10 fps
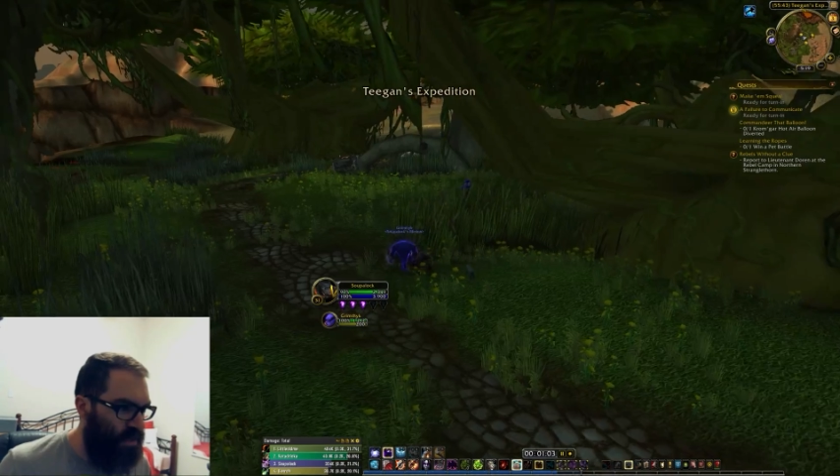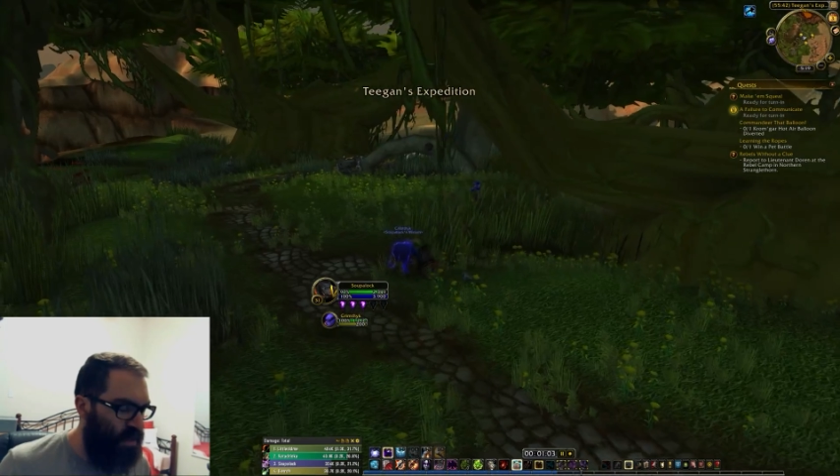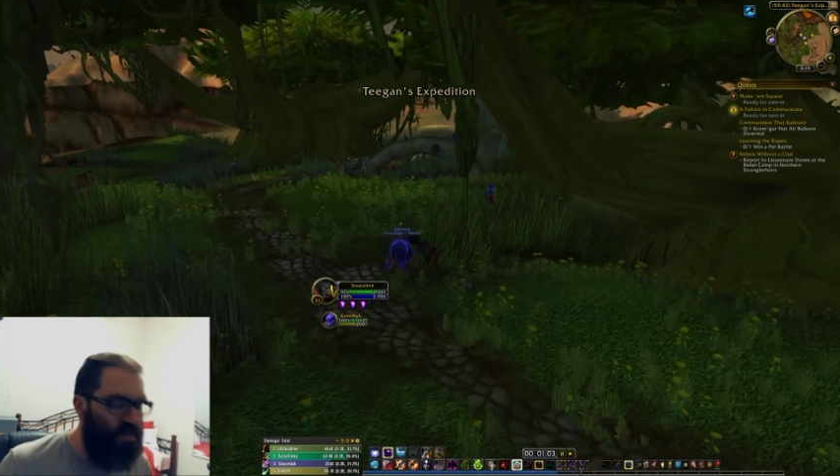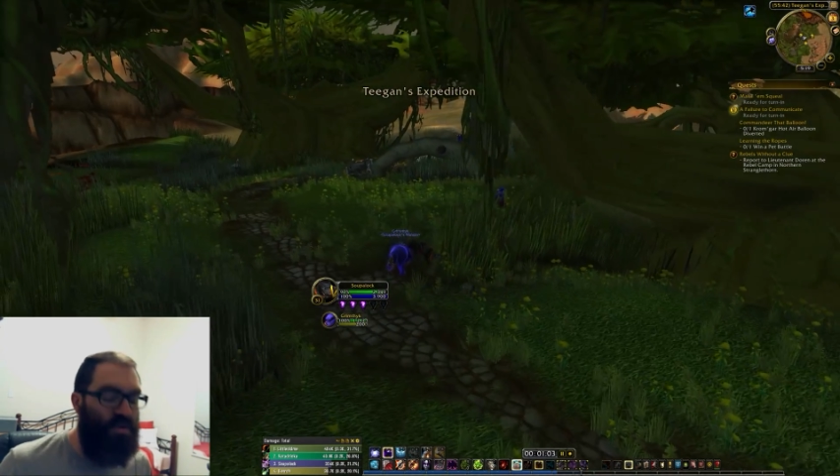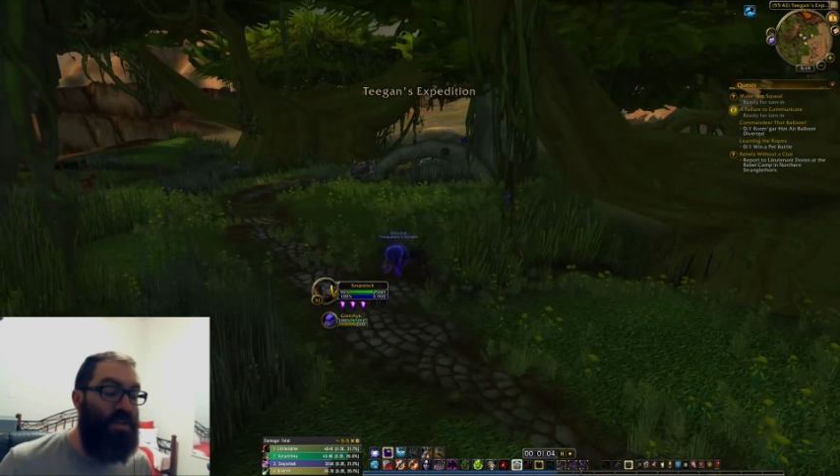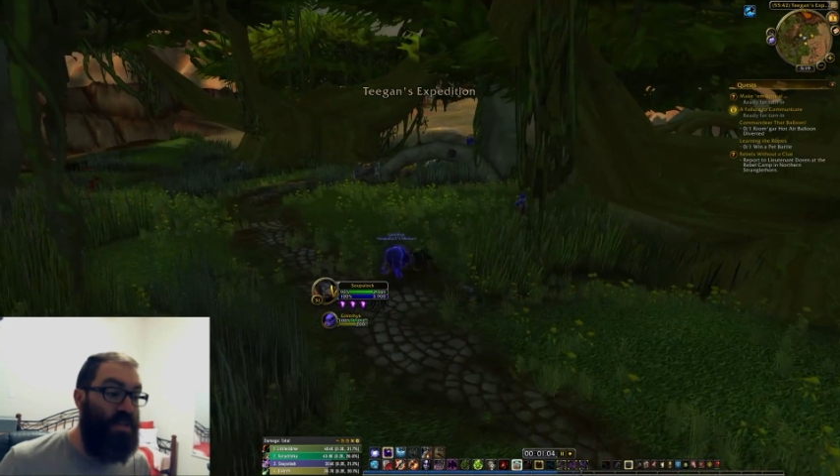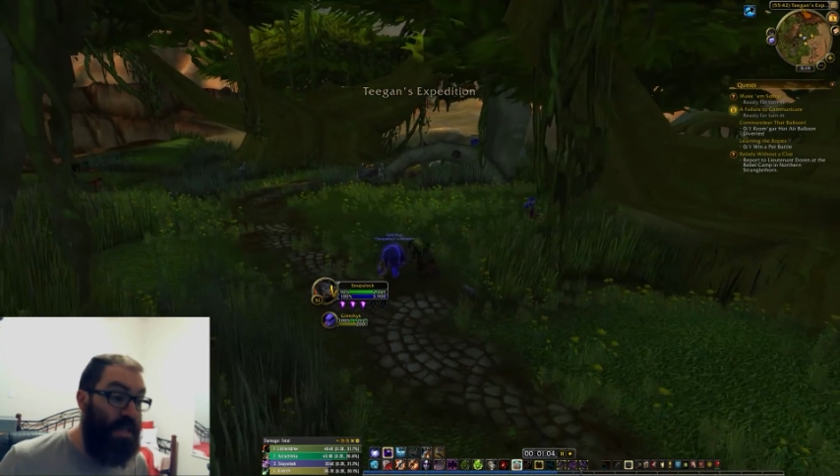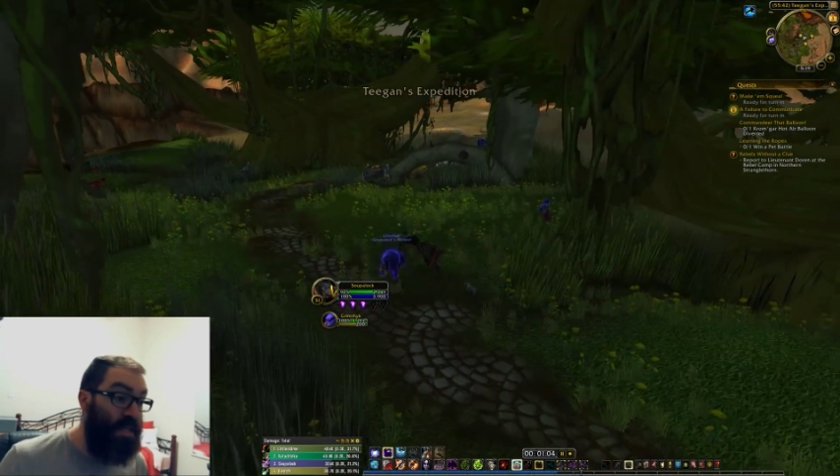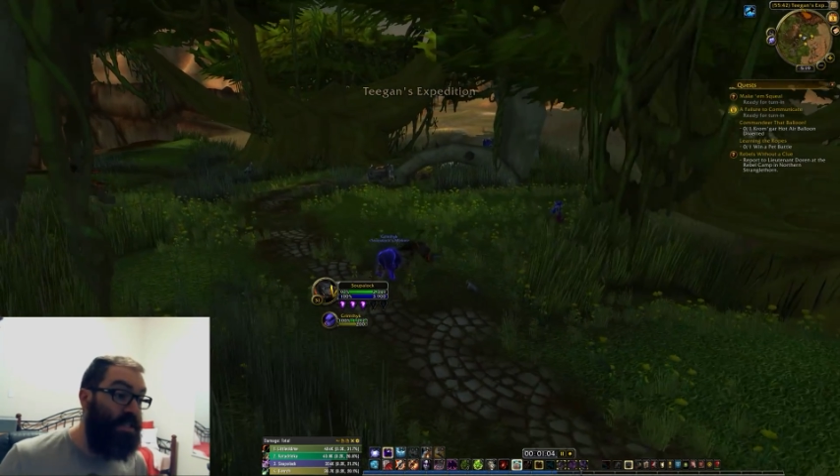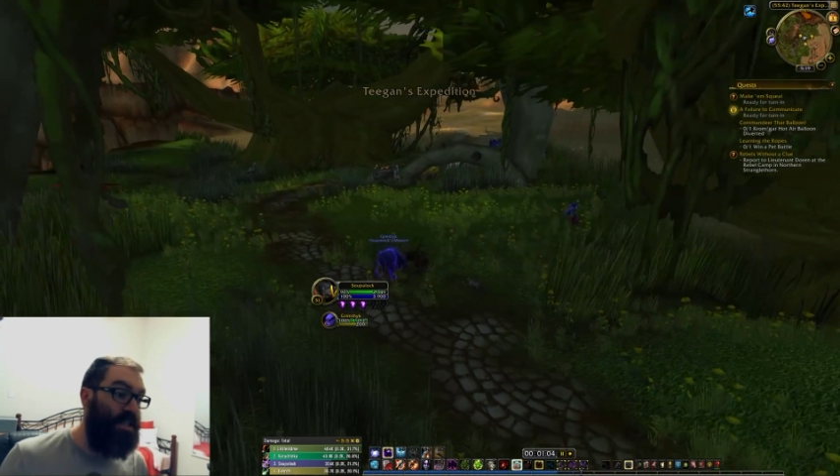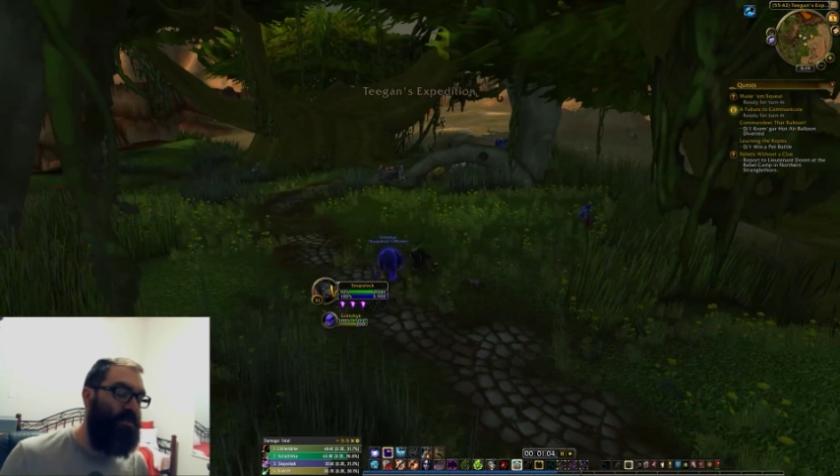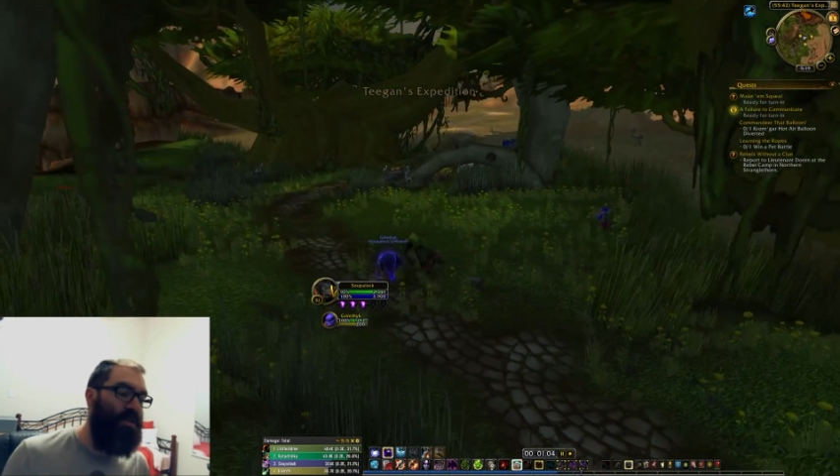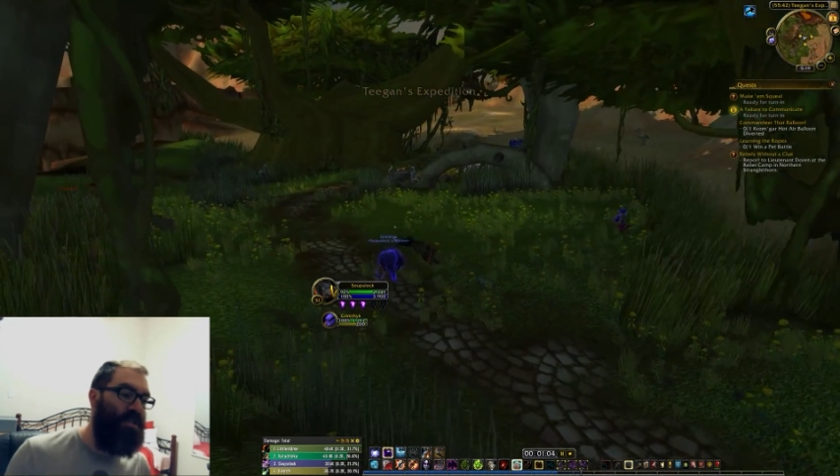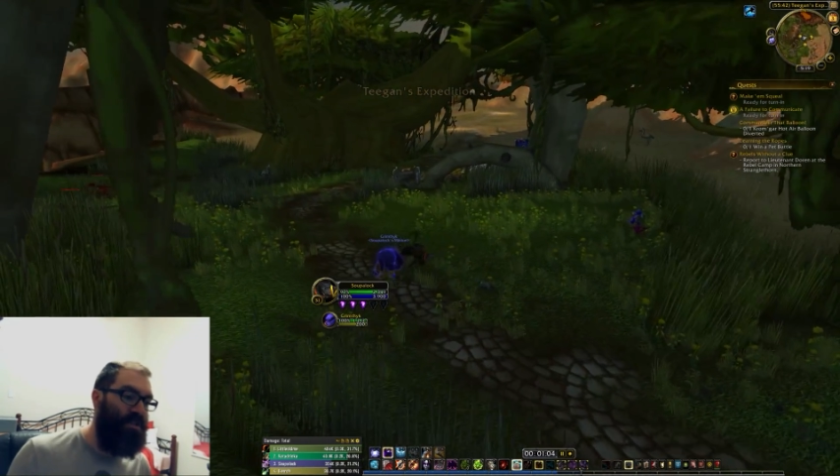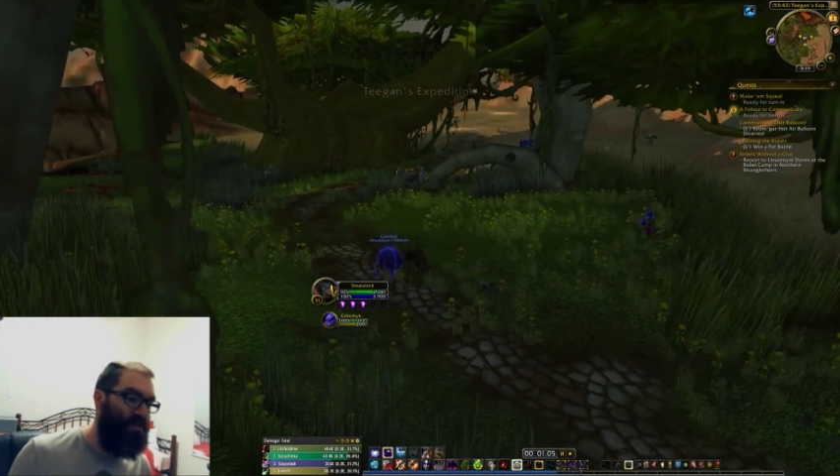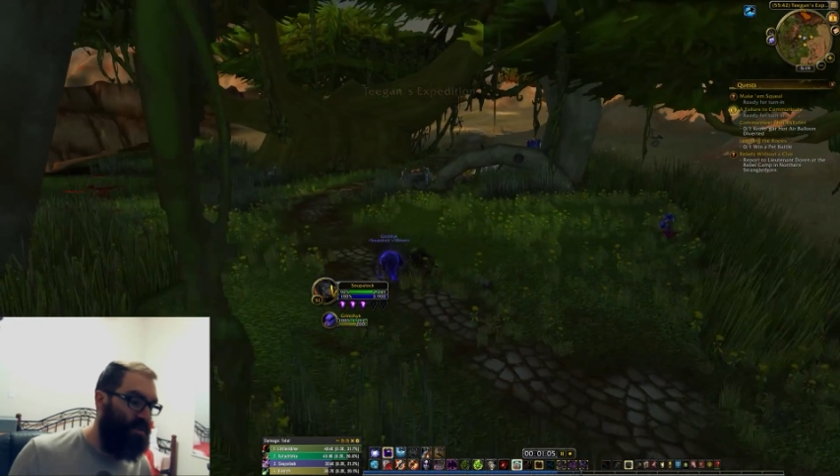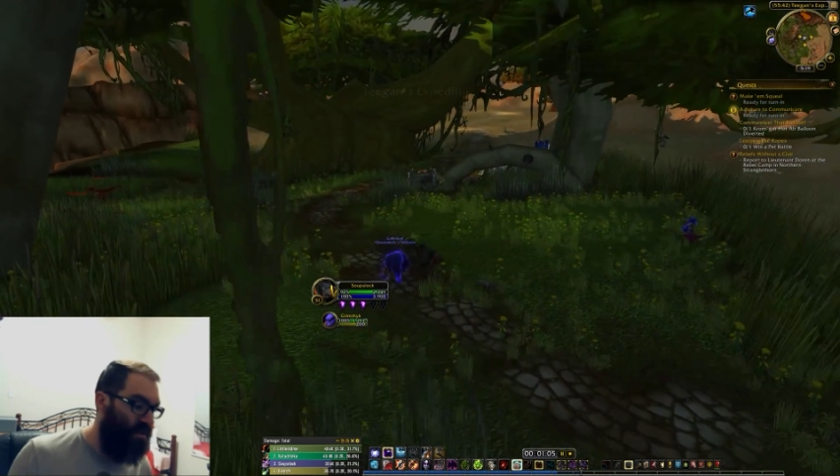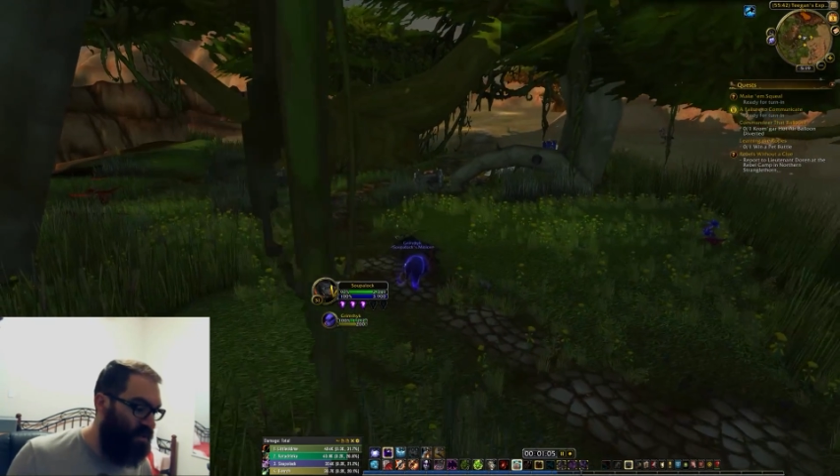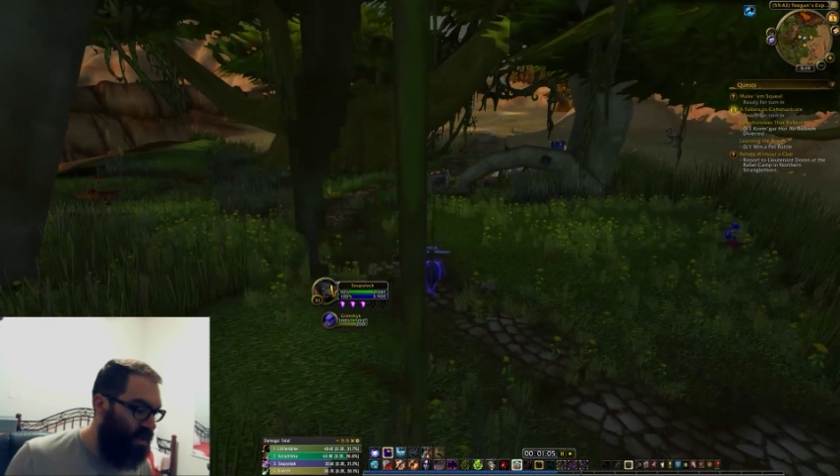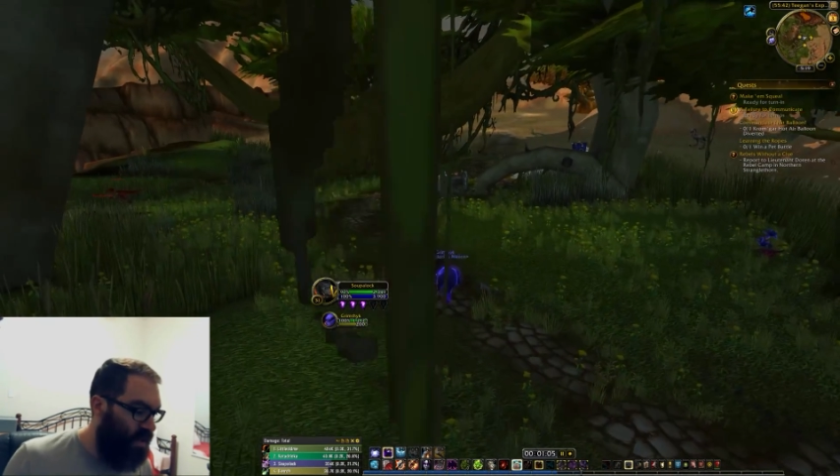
That's right, Tegan's Expedition, that's what it's called.